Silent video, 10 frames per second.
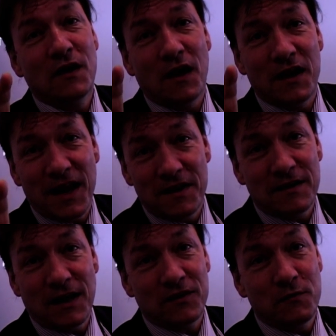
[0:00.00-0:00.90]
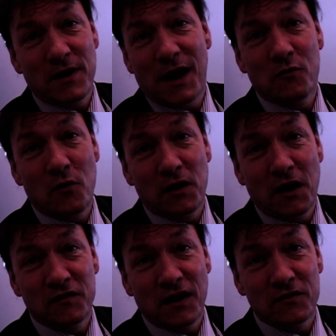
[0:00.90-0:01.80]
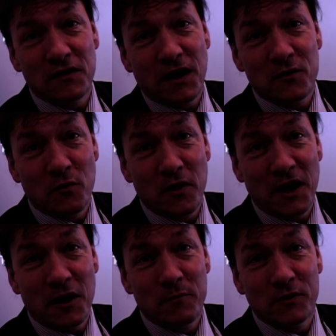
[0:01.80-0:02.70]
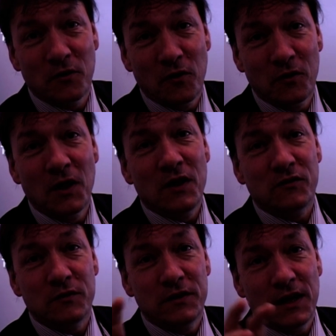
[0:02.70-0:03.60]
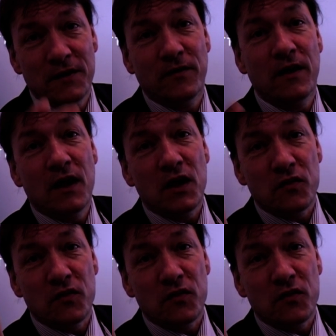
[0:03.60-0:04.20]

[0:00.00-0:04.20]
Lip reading: an internationally renowned organisation like the Royal Albert Hall to deliver